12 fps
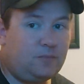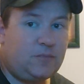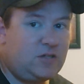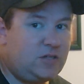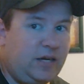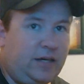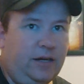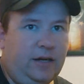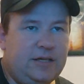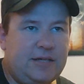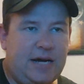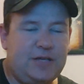Sickening.
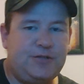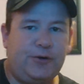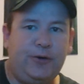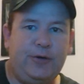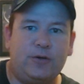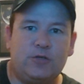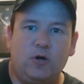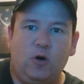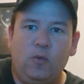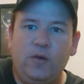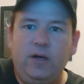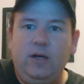This guy is 30 years
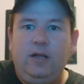old.